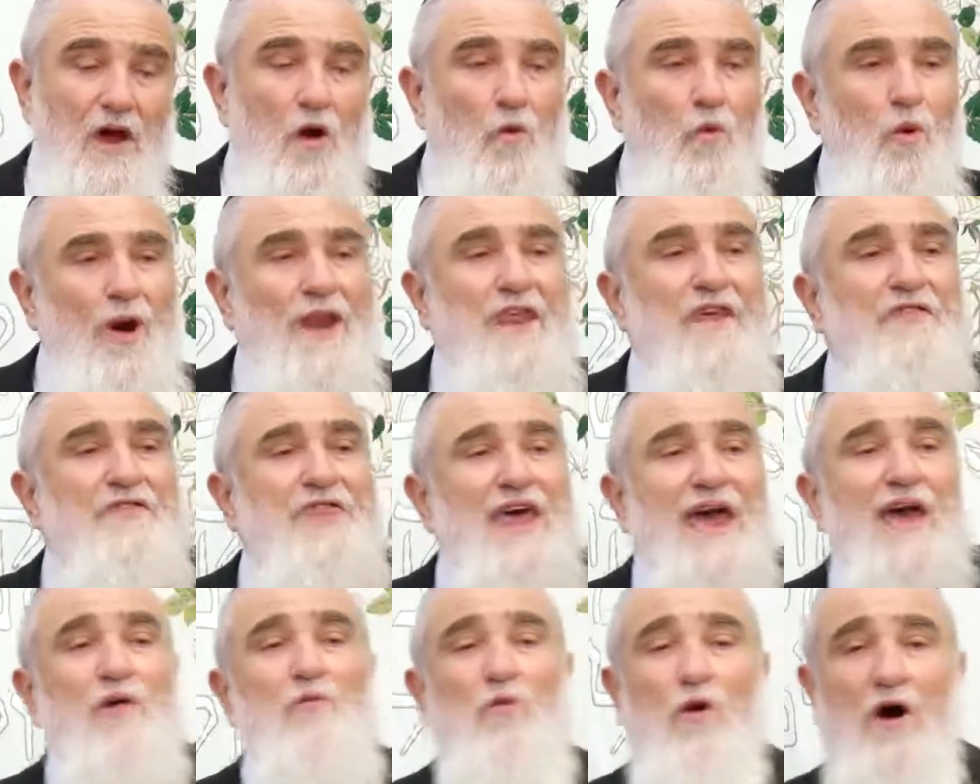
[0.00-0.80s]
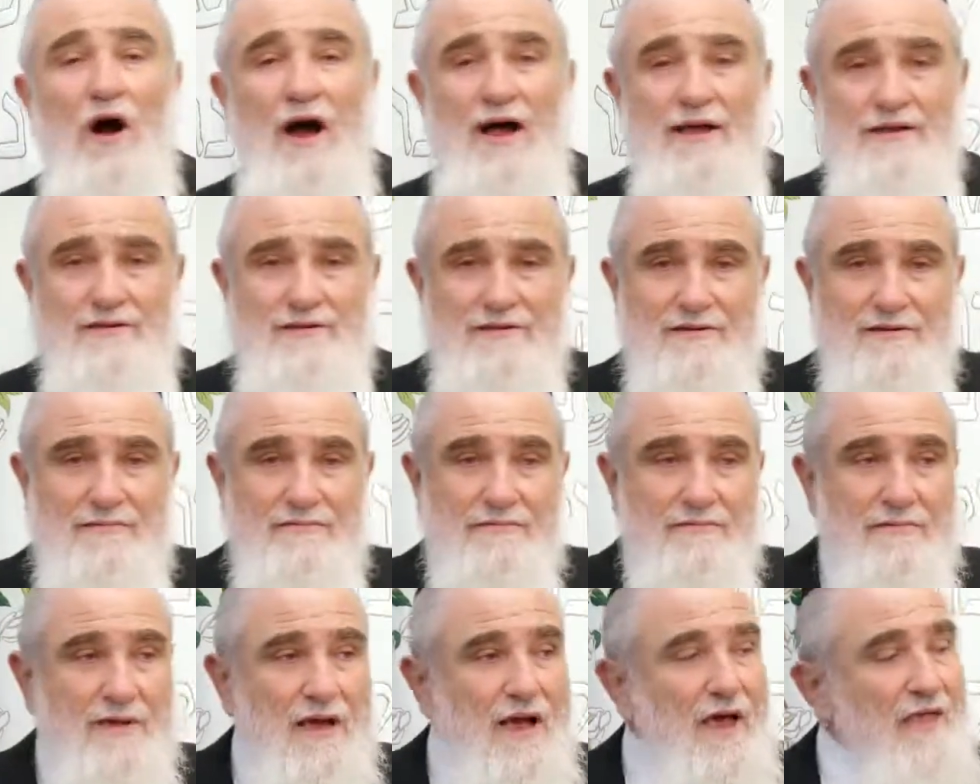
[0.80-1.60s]
What did they want?
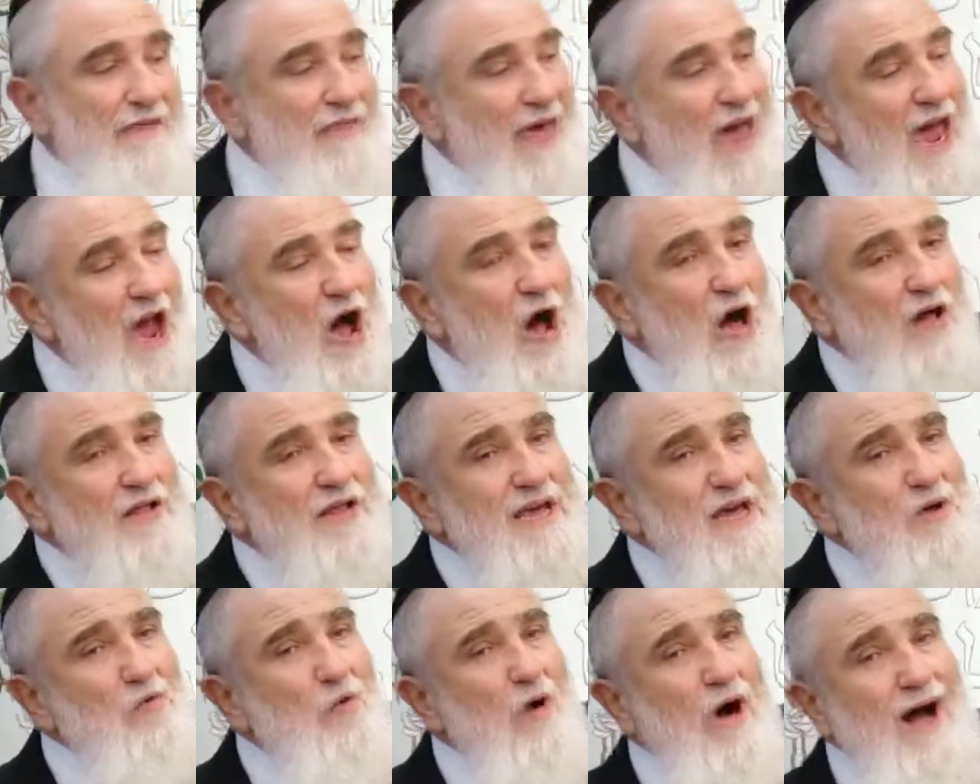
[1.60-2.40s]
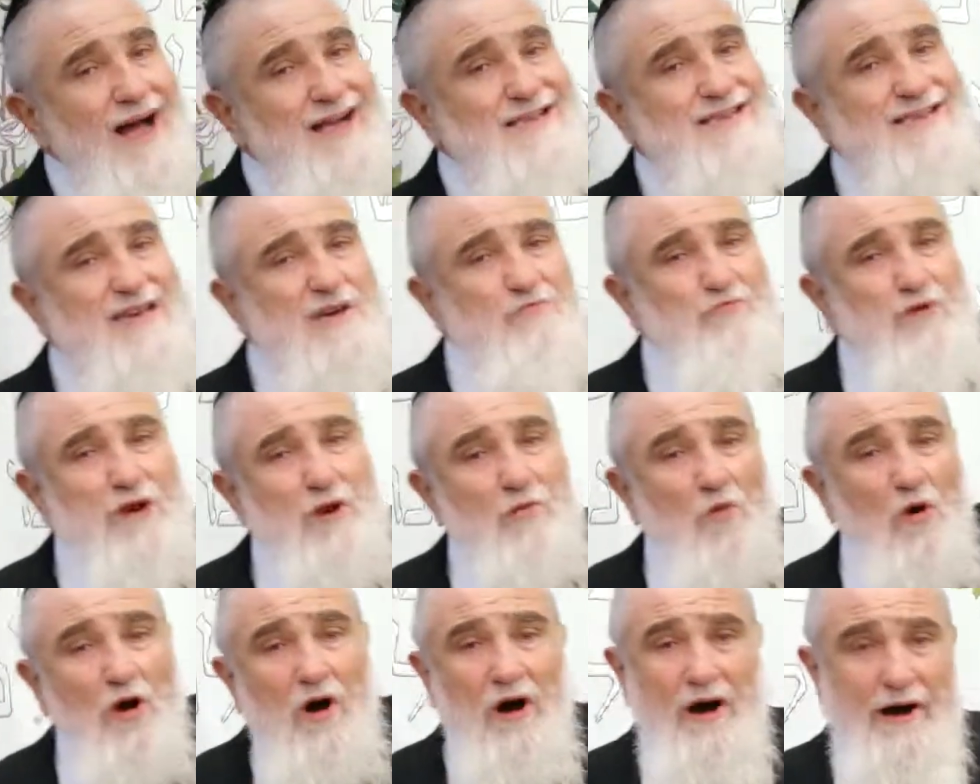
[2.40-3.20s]
They only wanted
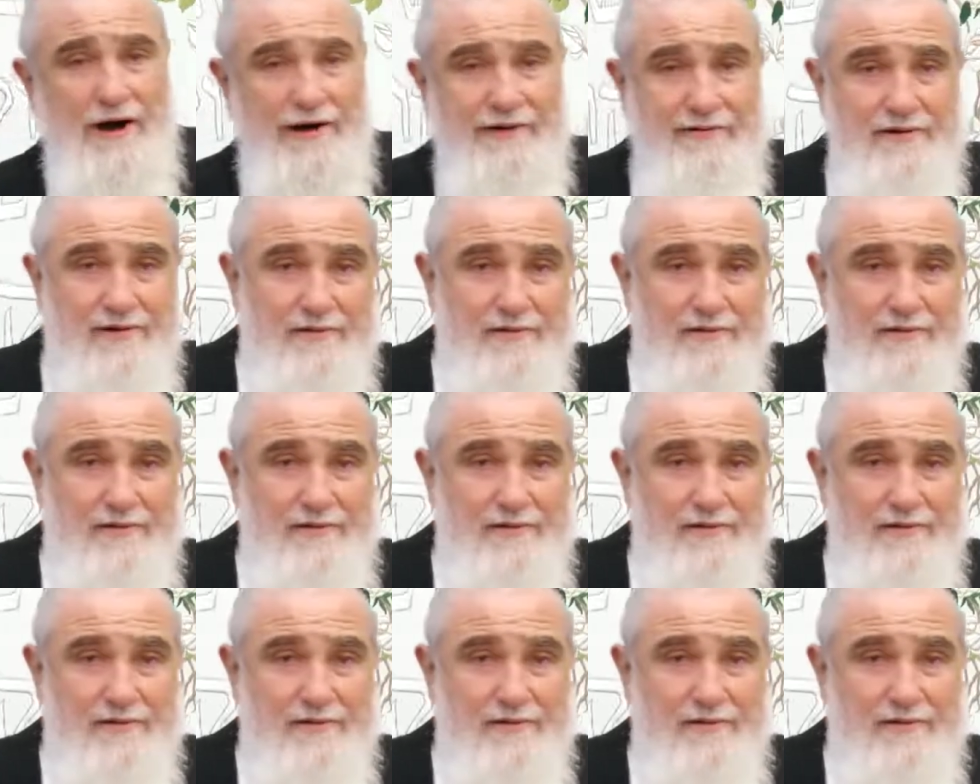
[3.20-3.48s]
reward.